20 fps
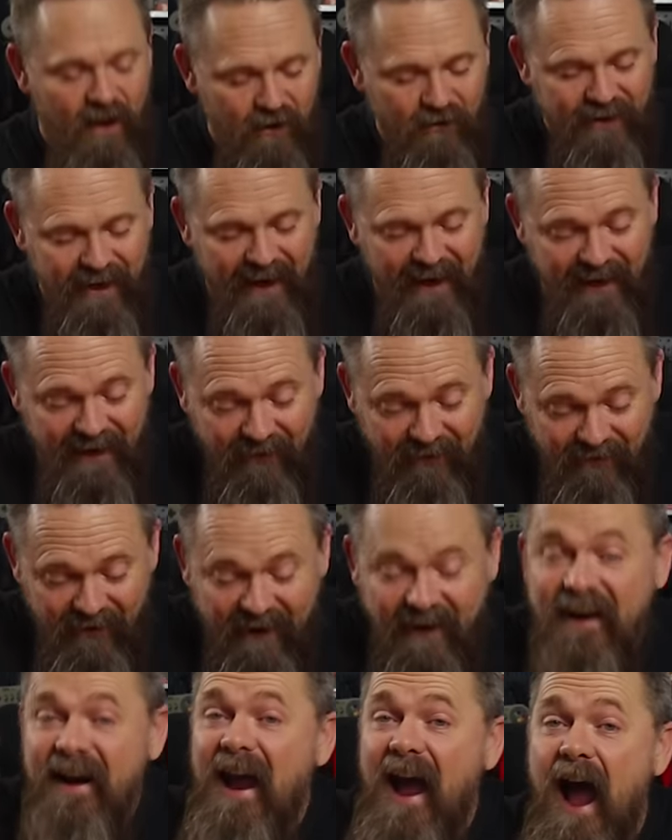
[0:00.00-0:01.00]
Okay, all
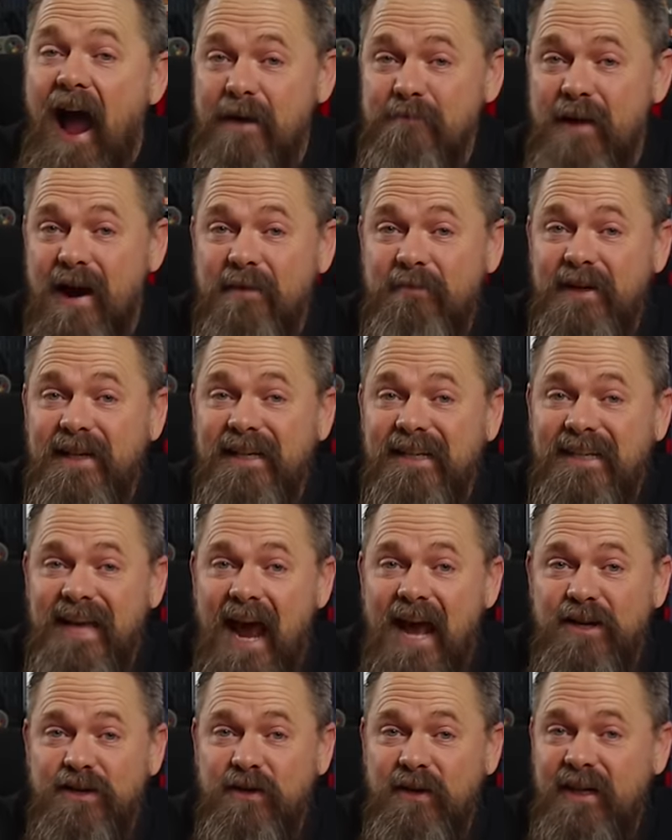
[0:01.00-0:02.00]
right, I might be
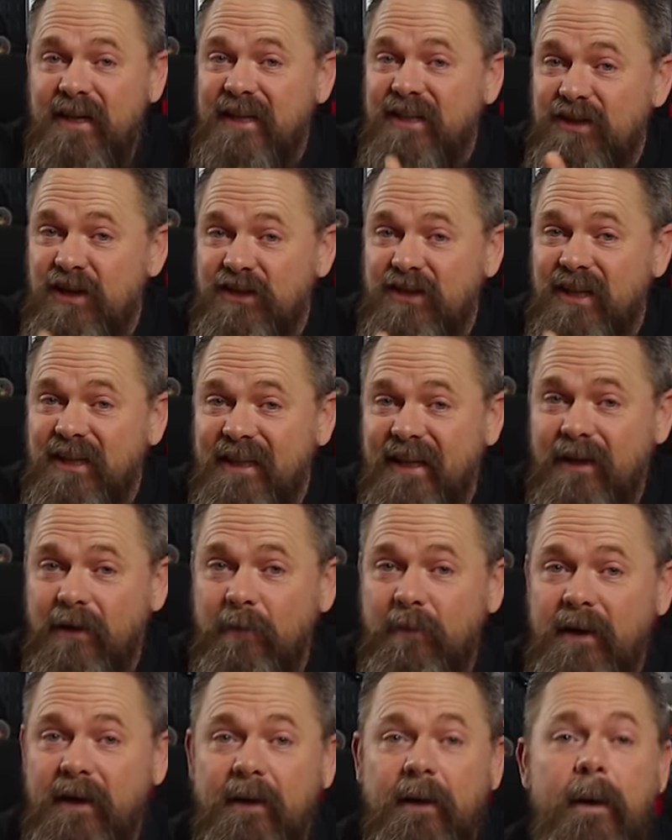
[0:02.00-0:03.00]
exaggerating just a little
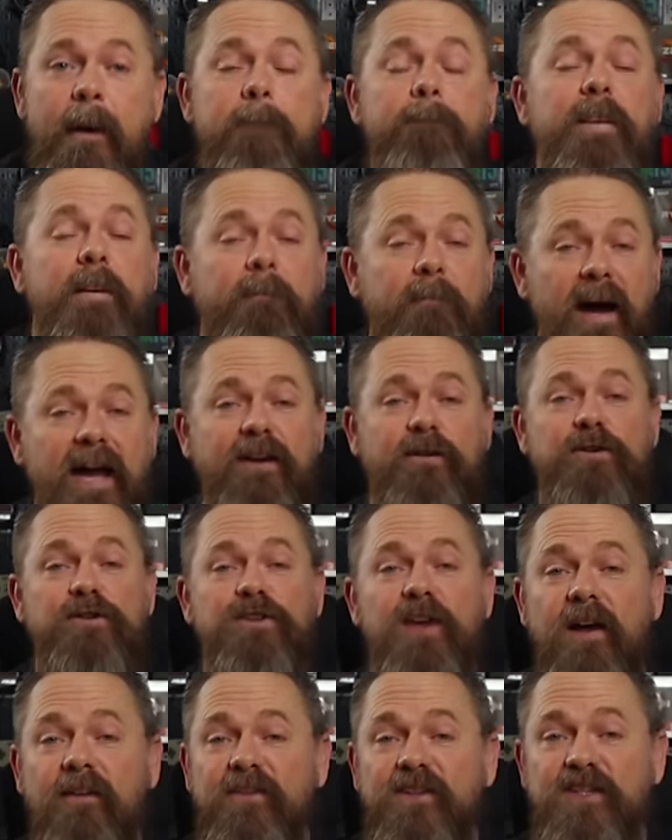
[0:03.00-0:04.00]
bit, but
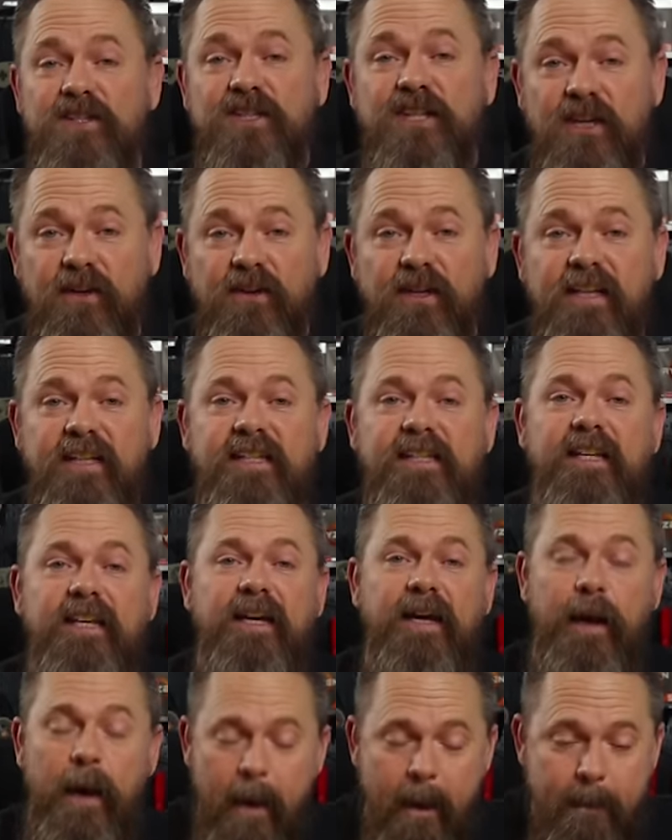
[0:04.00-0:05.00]
Microsoft,
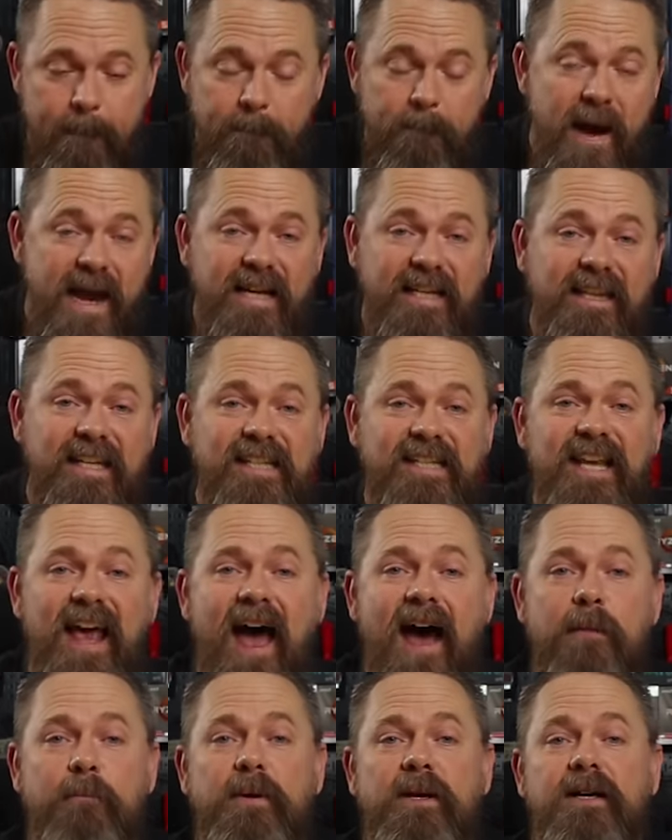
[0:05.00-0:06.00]
seriously, make this
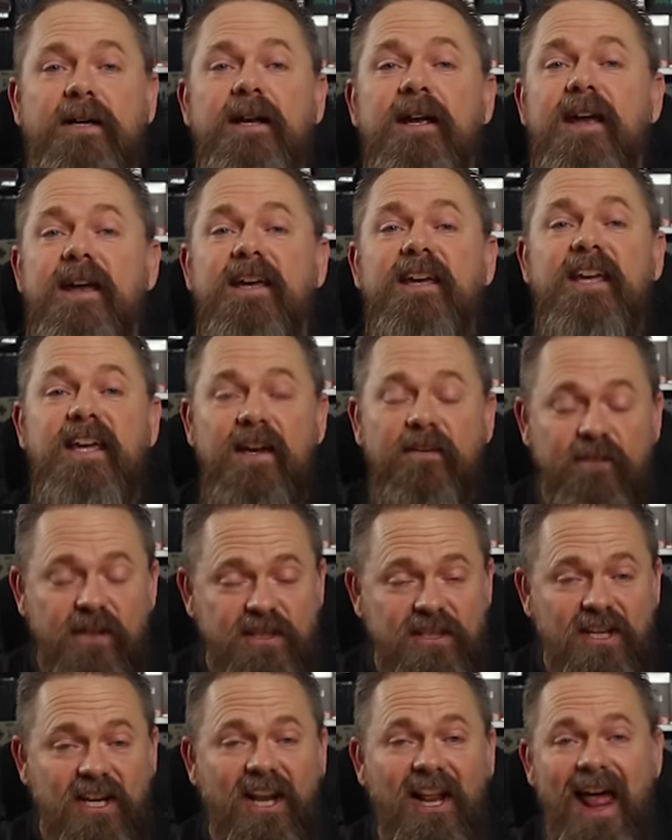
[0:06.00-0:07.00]
happen. Give
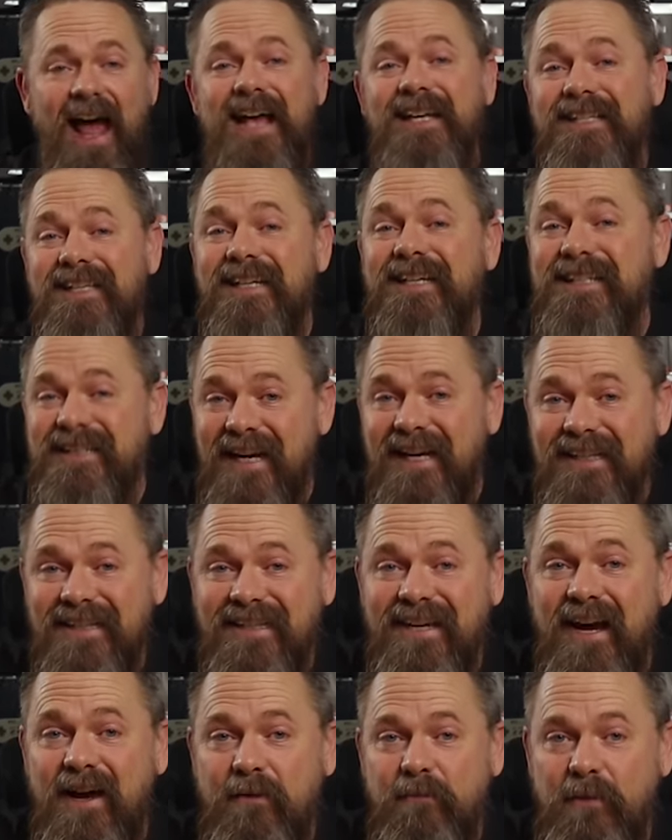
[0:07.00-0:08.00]
us classic
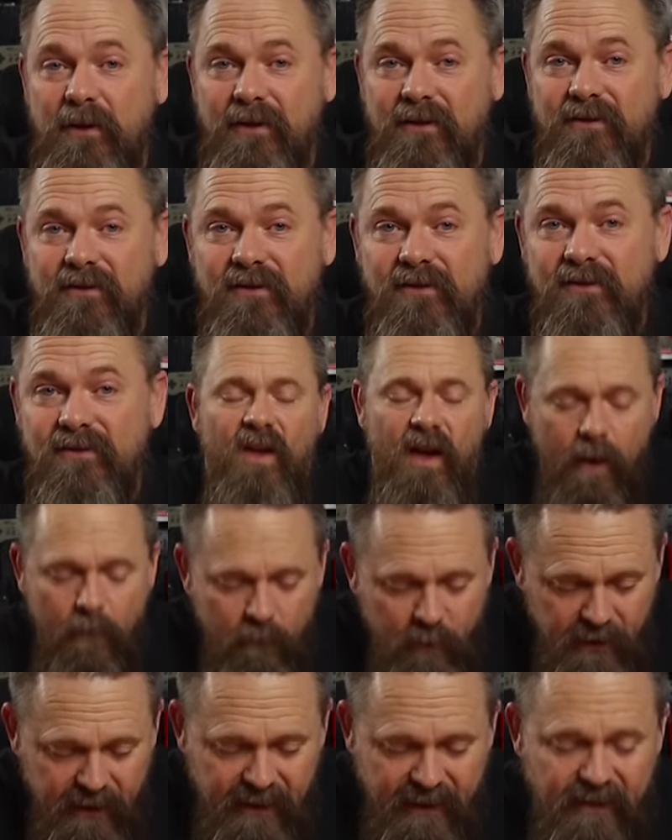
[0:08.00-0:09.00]
desktop modes.
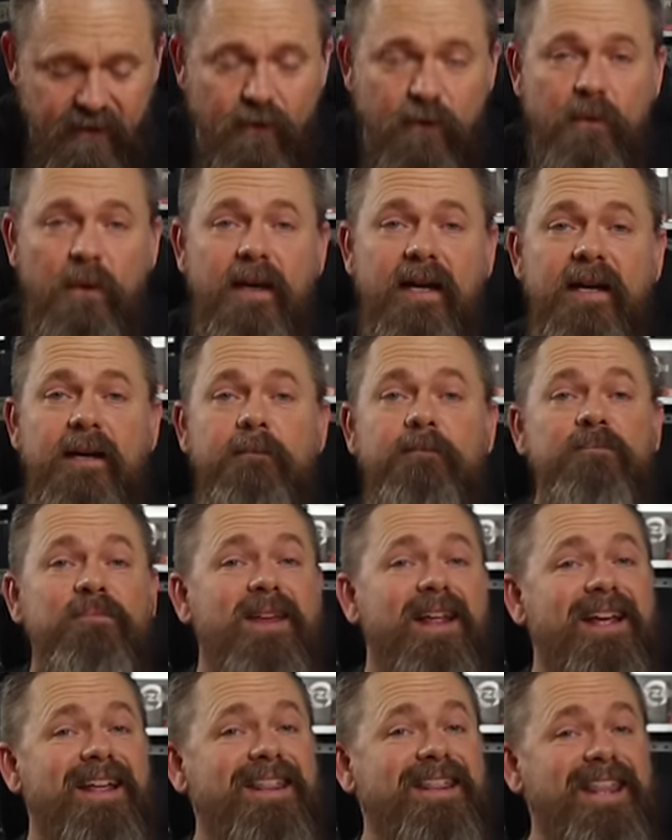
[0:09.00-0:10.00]
But either way,
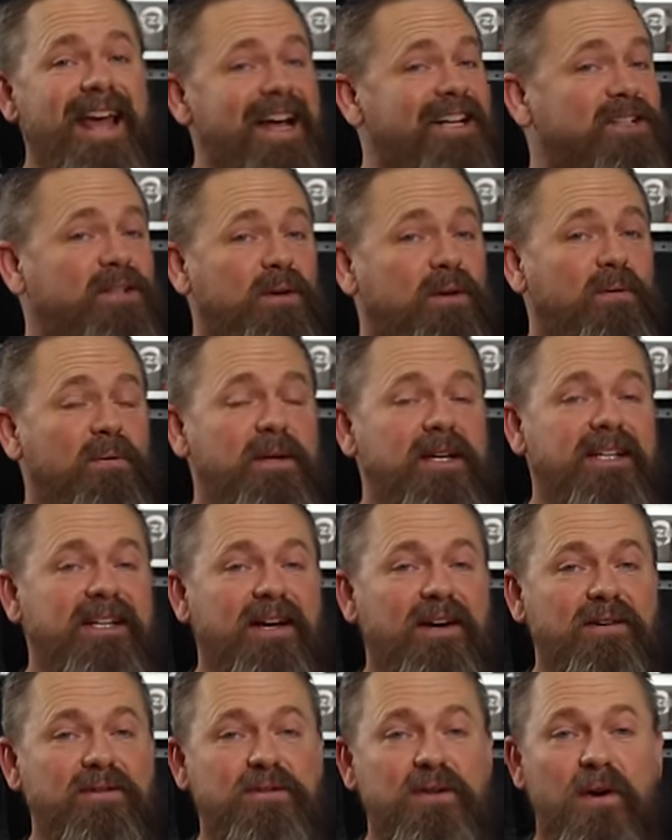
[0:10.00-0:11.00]
that's what we
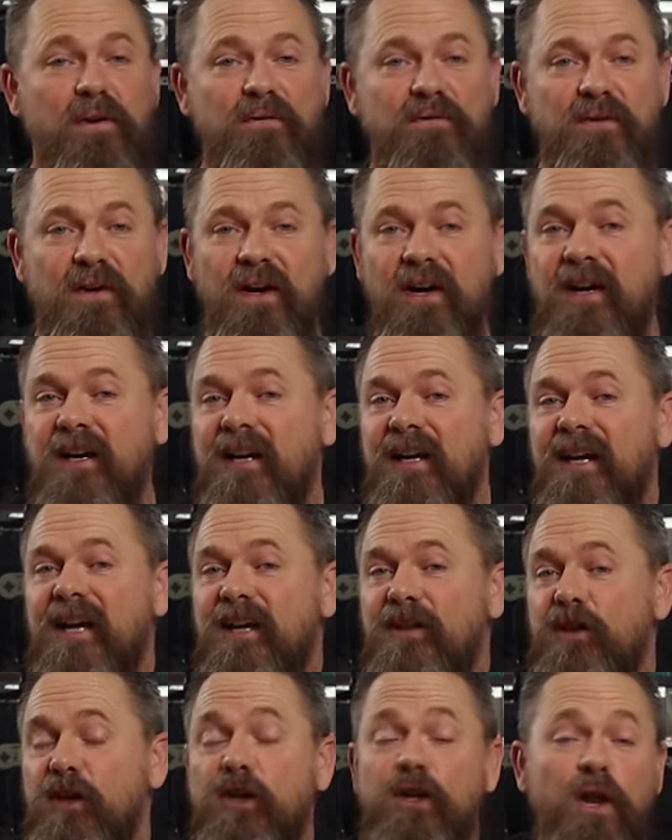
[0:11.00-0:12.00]
know so far.
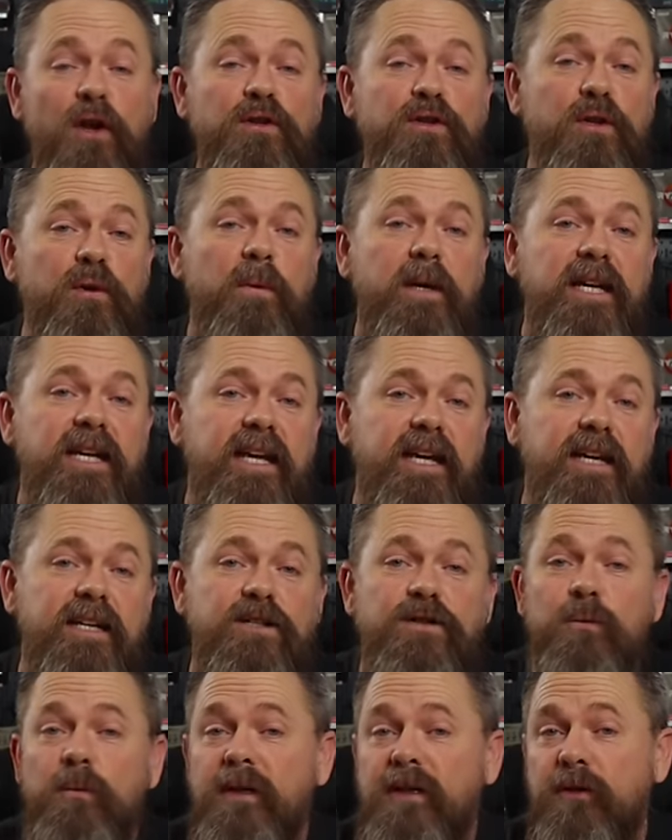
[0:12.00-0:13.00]
The closer we
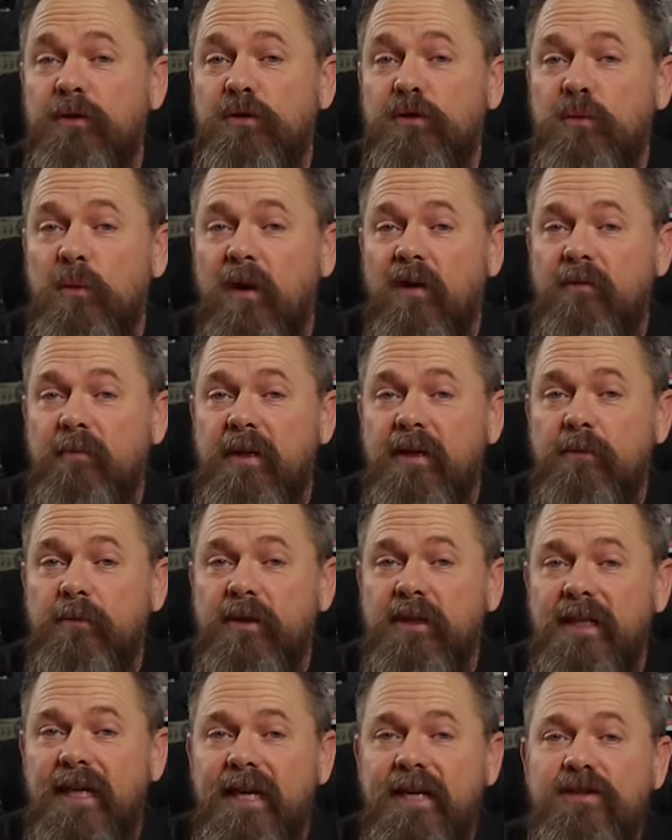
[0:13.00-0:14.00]
get to Windows 12 being
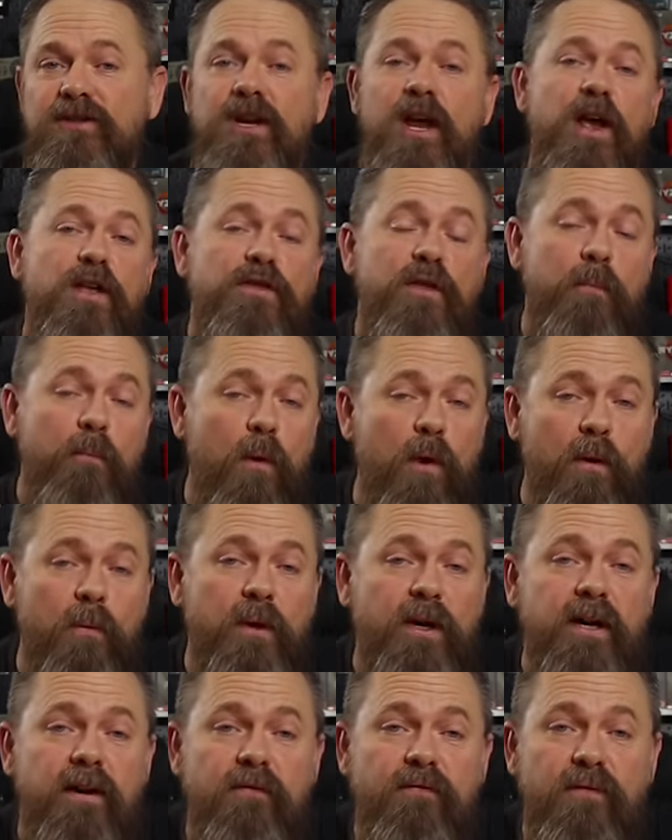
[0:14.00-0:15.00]
released, the more
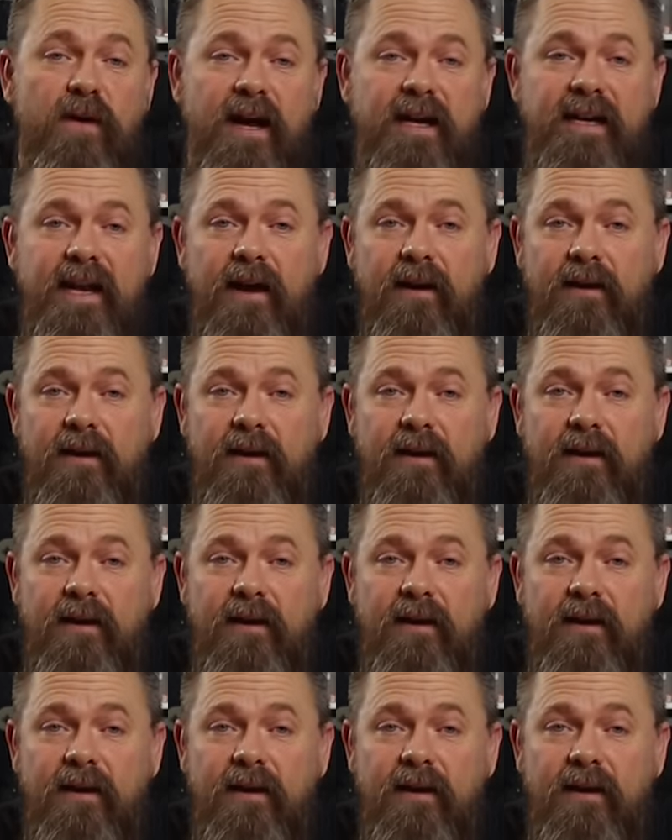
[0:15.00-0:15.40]
we're gonna find